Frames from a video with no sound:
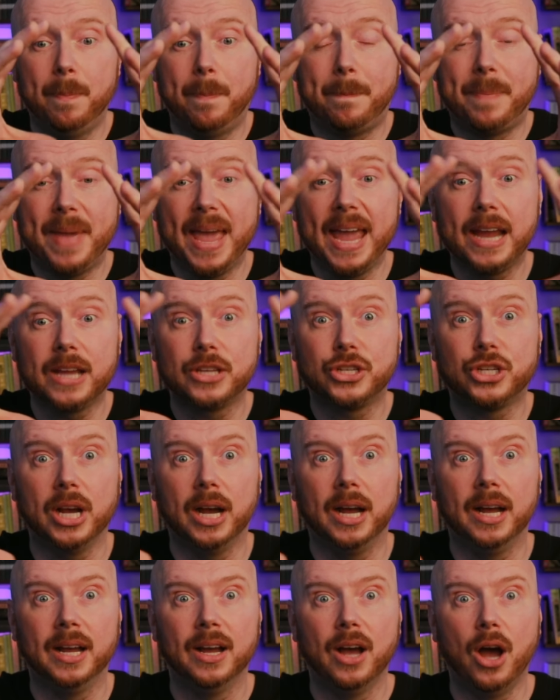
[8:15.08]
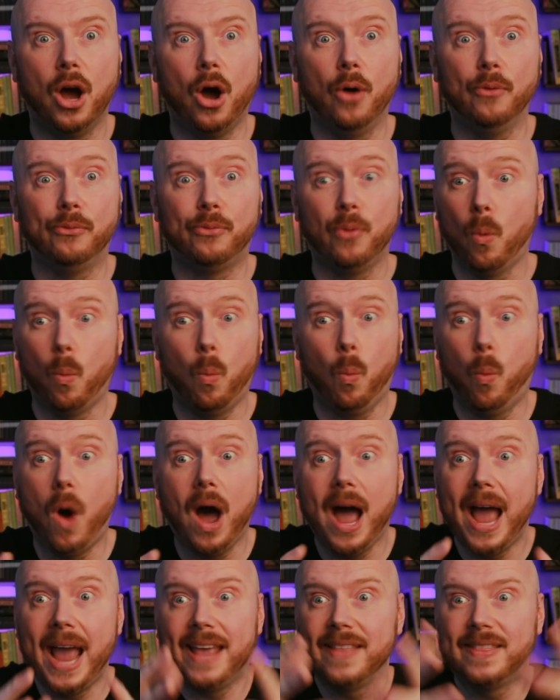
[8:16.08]
picture of
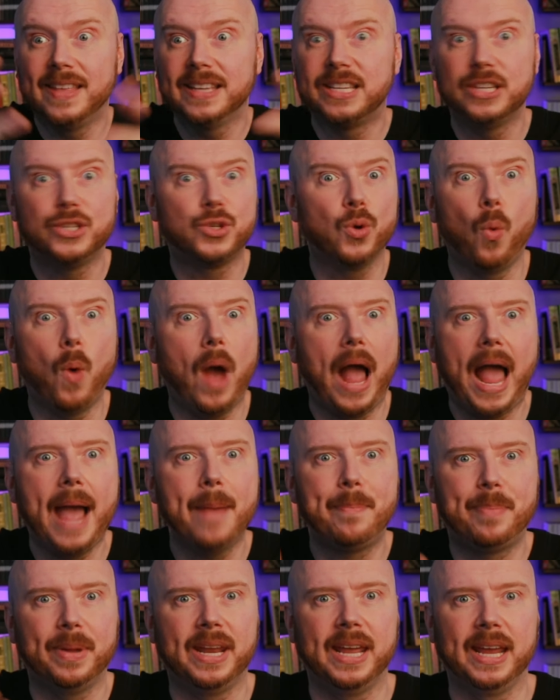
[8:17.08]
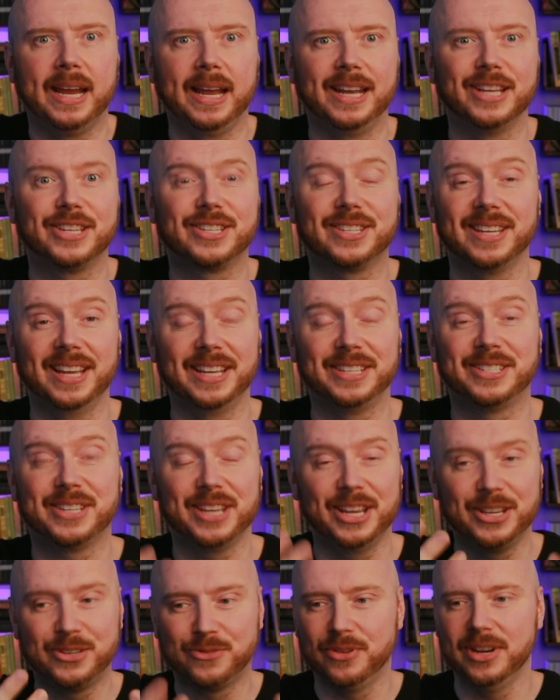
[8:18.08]
why this is all happening and it's it's
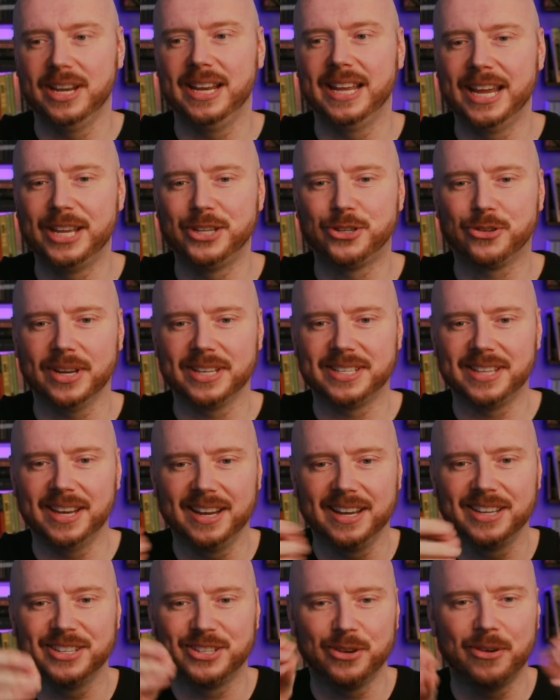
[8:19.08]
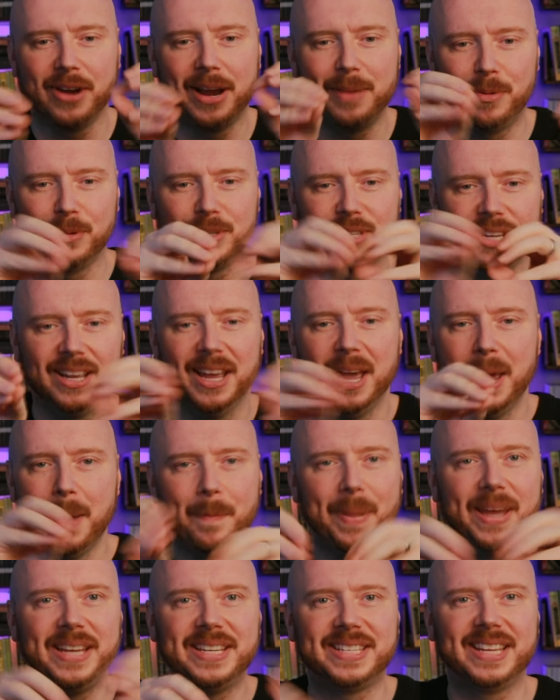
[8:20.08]
it's really interesting as you're able to
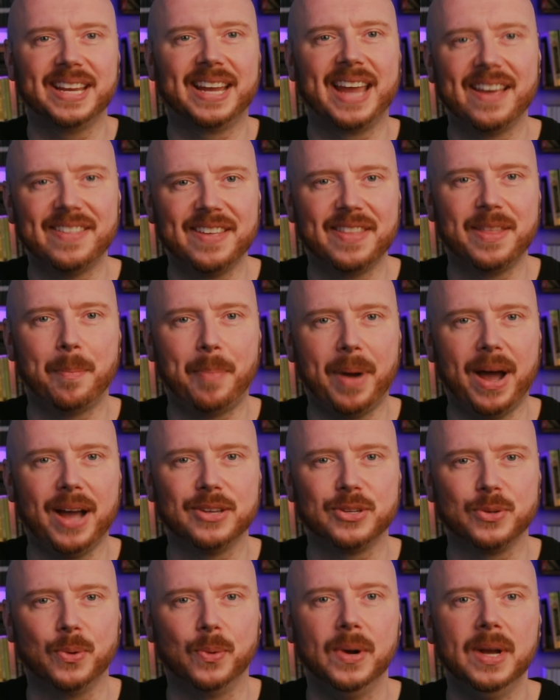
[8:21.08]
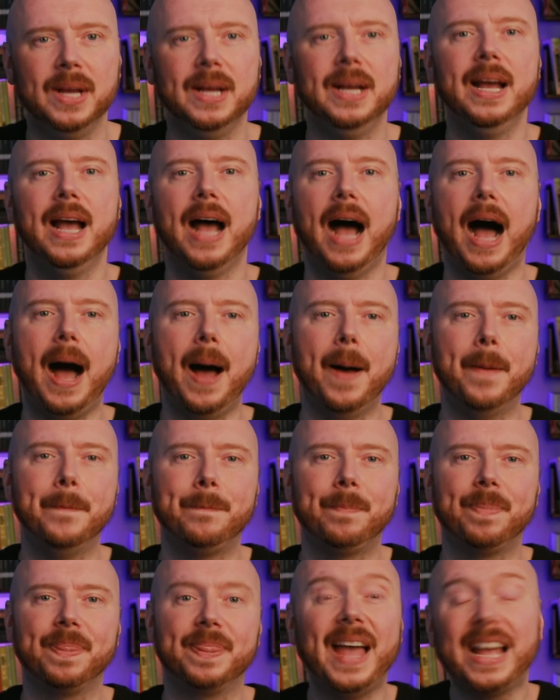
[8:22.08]
piece together the puzzle
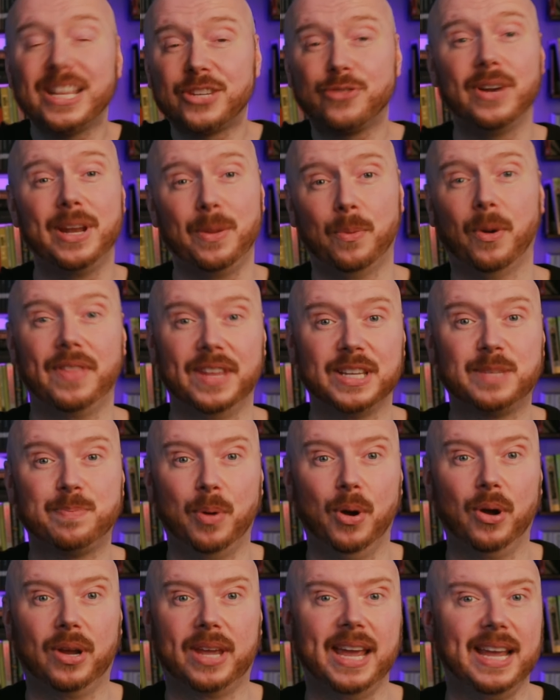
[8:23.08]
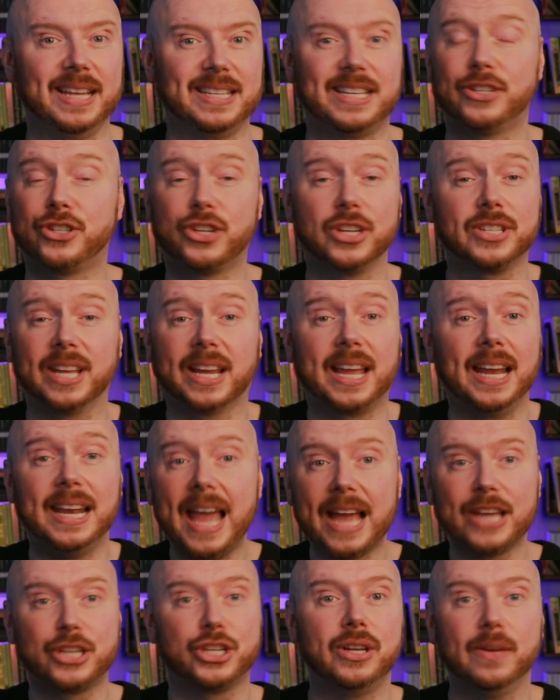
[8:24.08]
um, that's really what this book is it's just a
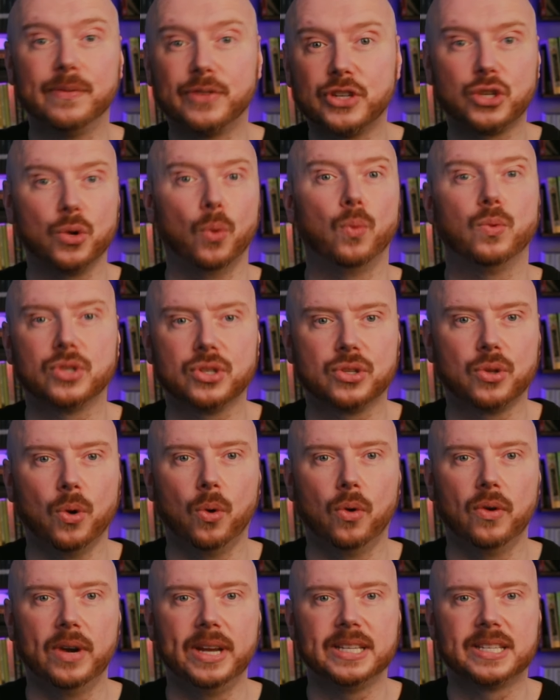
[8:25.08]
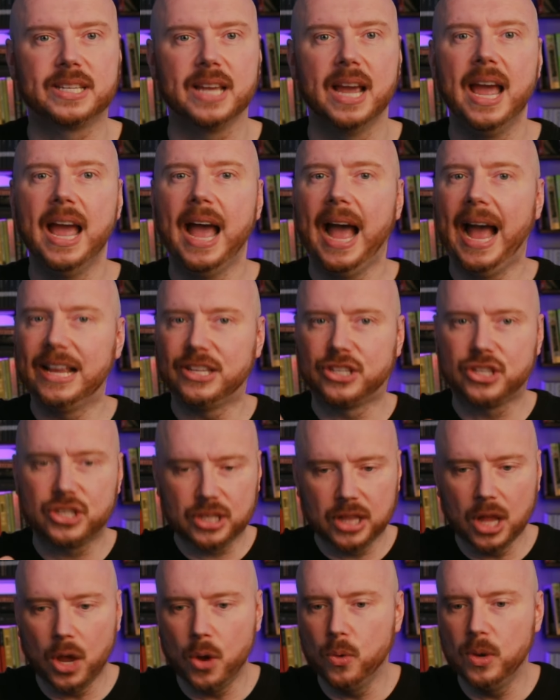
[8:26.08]
collection of short stories as
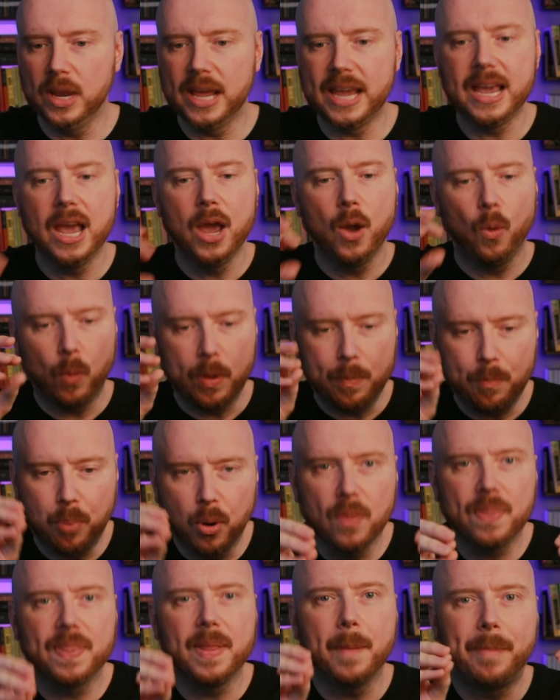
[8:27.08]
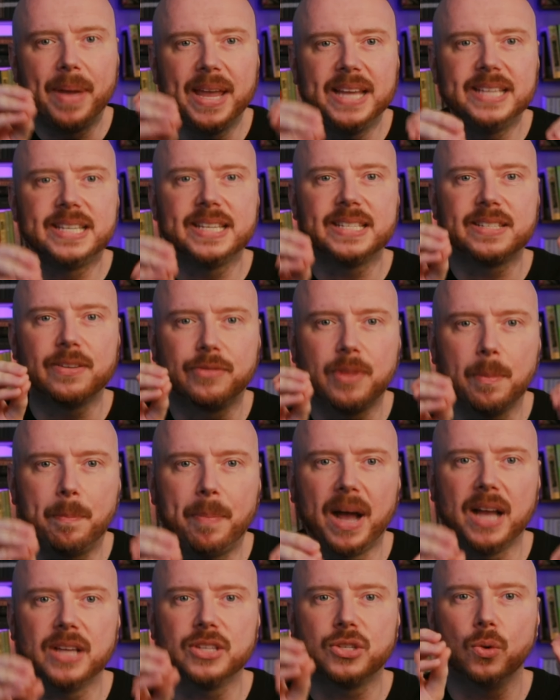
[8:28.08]
slowly we put the pieces of the
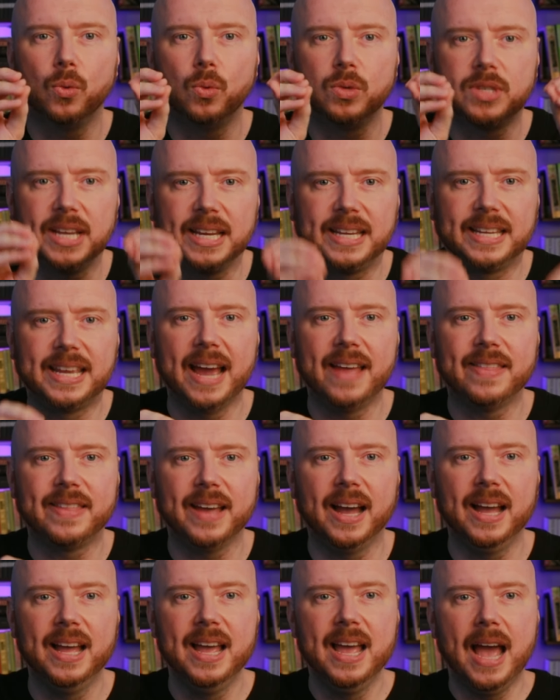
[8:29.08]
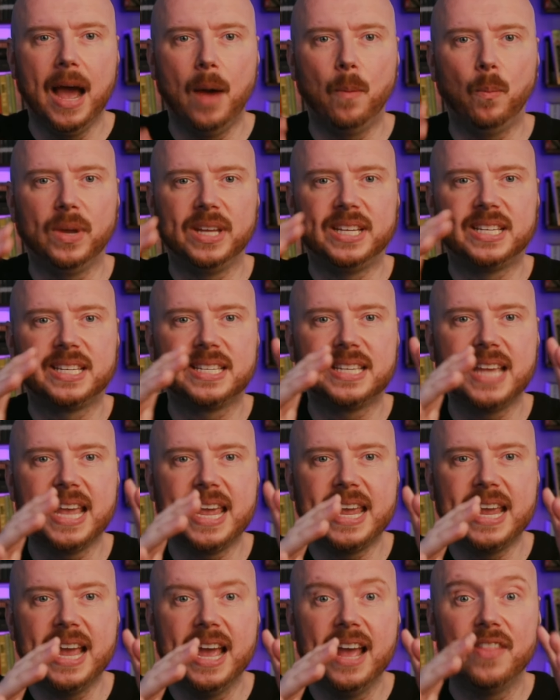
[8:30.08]
puzzle together and we
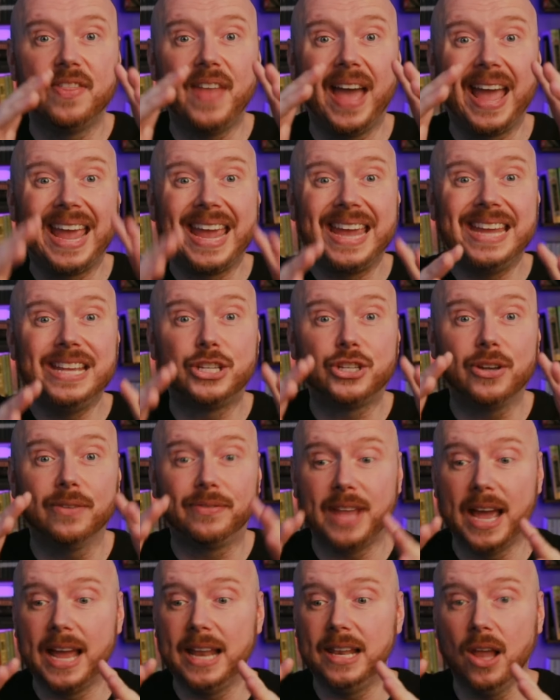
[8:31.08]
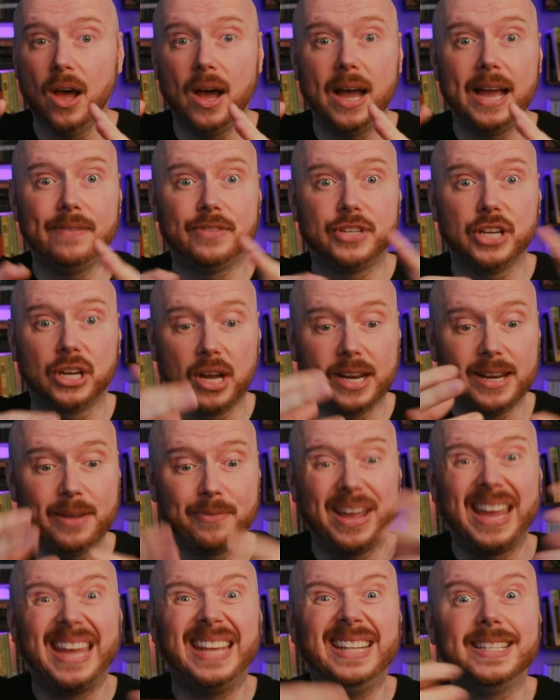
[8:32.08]
see that each of their lives are kind
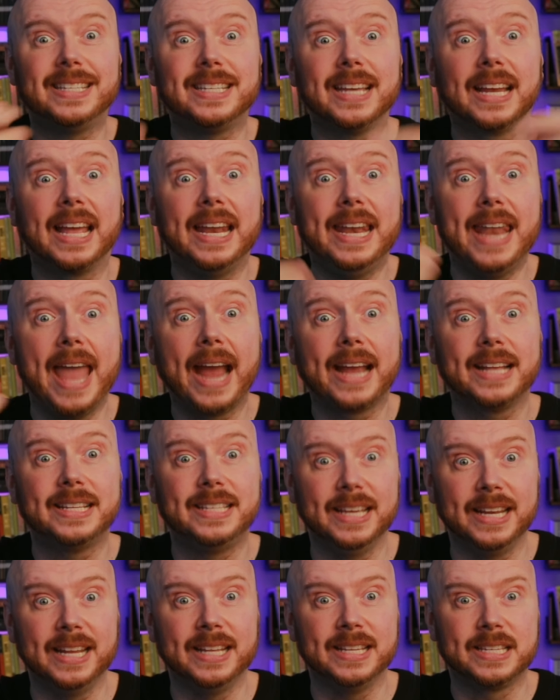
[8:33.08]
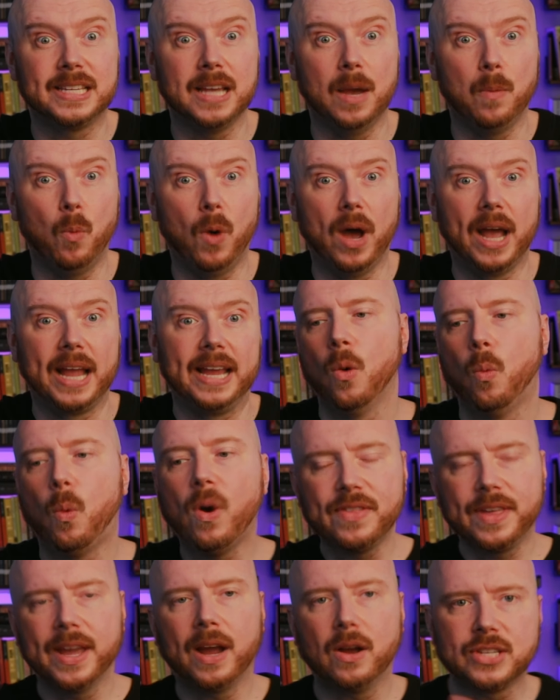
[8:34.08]
of interconnected in some way
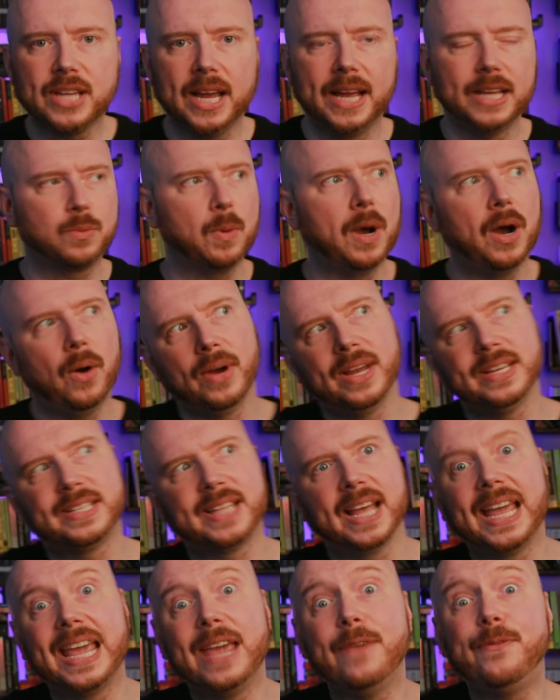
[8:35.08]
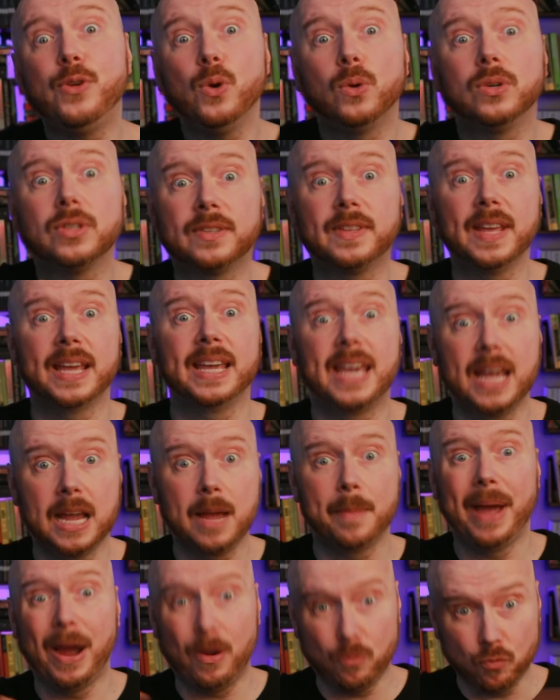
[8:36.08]
one thing i say as well is that if you're thinking
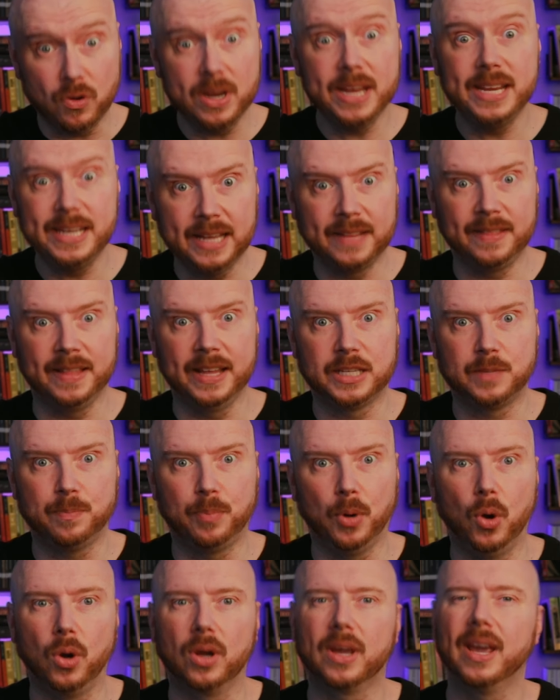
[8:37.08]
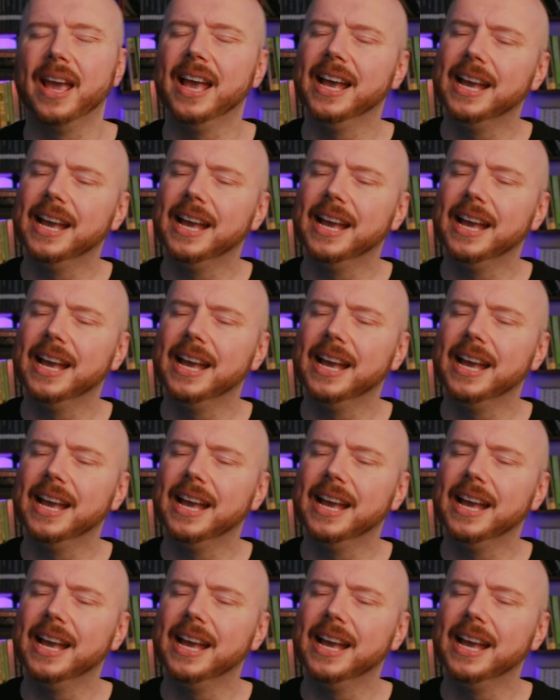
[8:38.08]
about reading this book